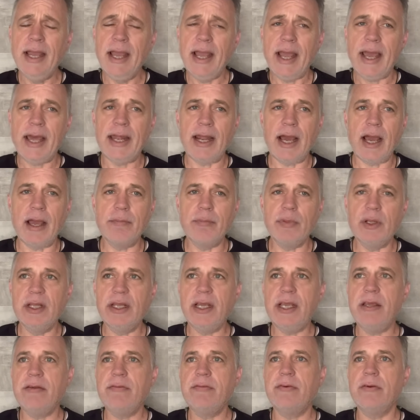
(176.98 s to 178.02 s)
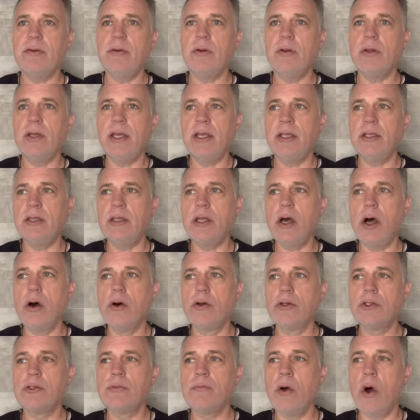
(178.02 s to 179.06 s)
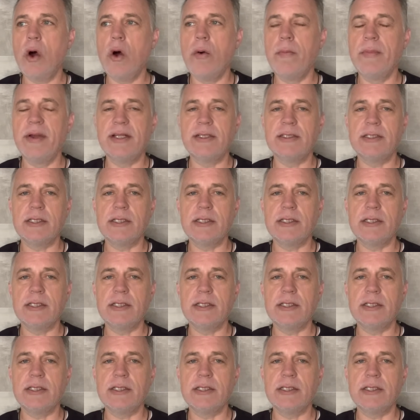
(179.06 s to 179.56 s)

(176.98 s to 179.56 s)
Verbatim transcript: And I believe in those moments,